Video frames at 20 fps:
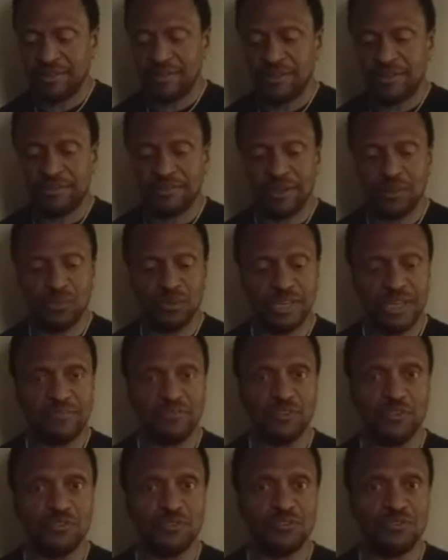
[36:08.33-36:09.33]
So I wouldn't have to
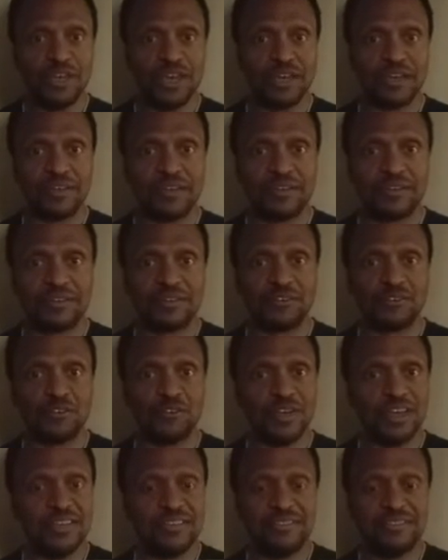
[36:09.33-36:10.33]
use that
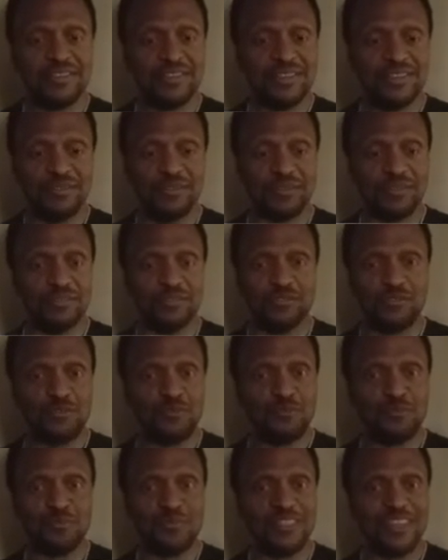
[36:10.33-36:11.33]
crazy
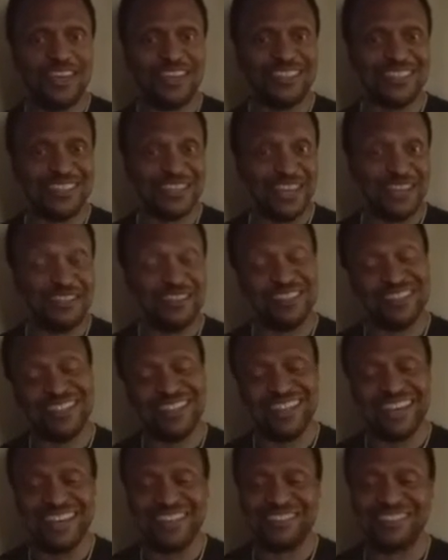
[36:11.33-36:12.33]
zoom thing that I did the
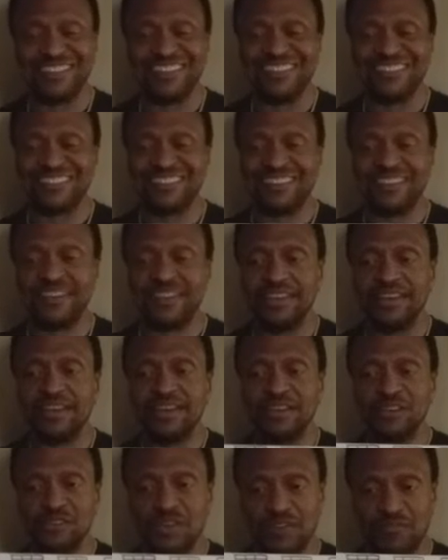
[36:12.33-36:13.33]
last lesson.
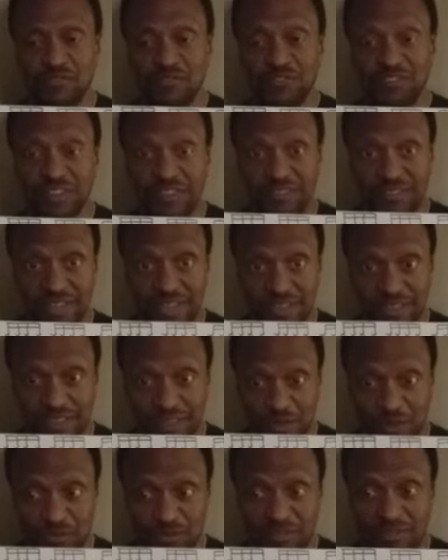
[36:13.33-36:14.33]
You have your 16th
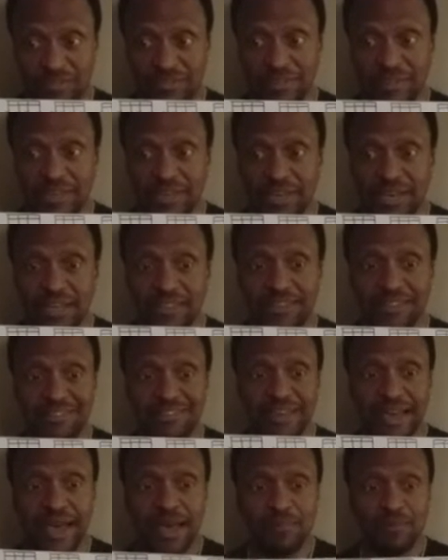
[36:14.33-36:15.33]
notes at the
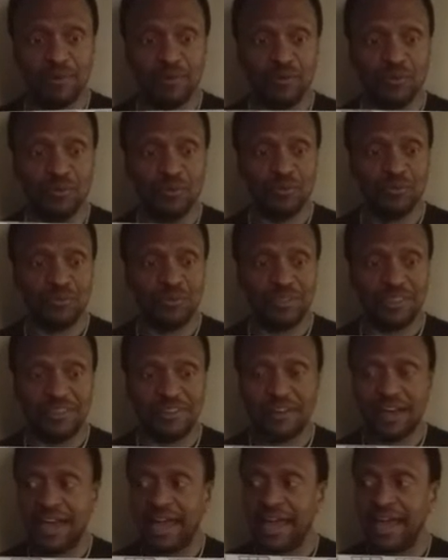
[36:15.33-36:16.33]
top with
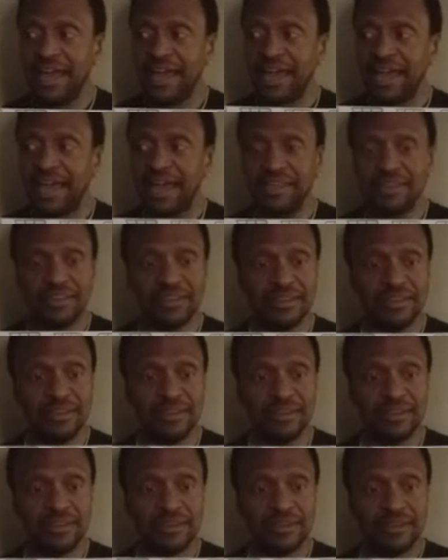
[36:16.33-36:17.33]
your hi-hat,
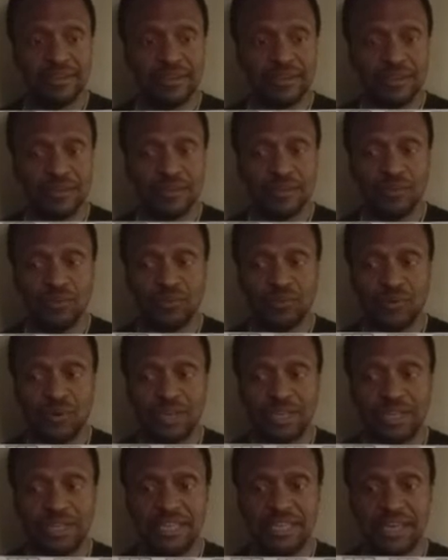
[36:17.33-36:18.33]

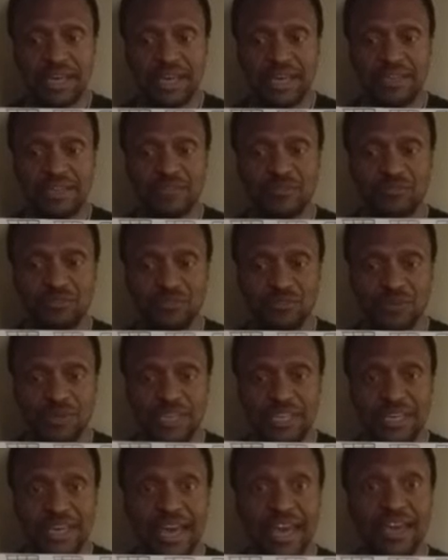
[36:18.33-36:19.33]
1 E and a 2
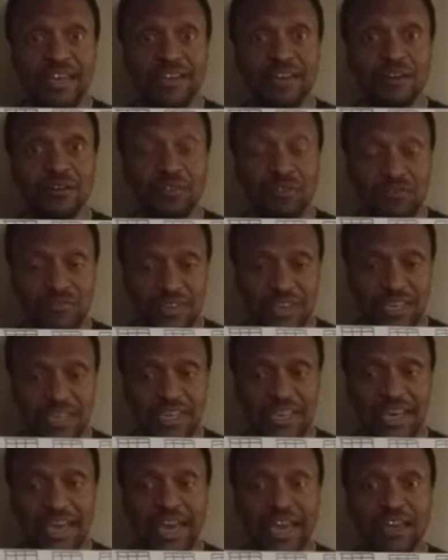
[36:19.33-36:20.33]
E and a 3 E
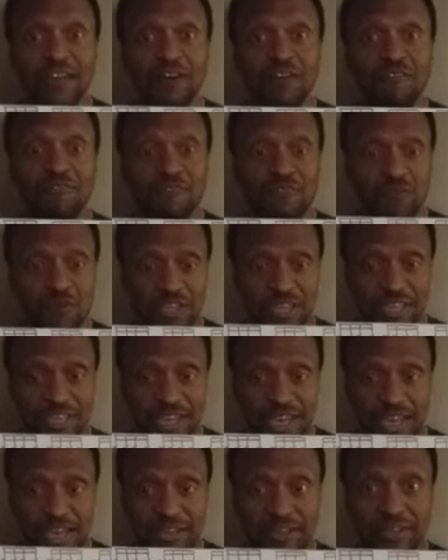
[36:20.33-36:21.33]
and a 4 E
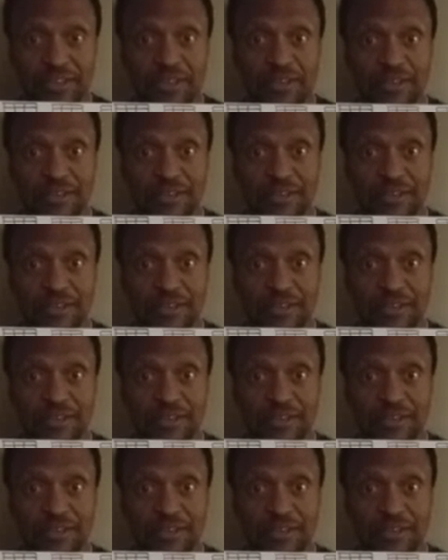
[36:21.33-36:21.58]
and a.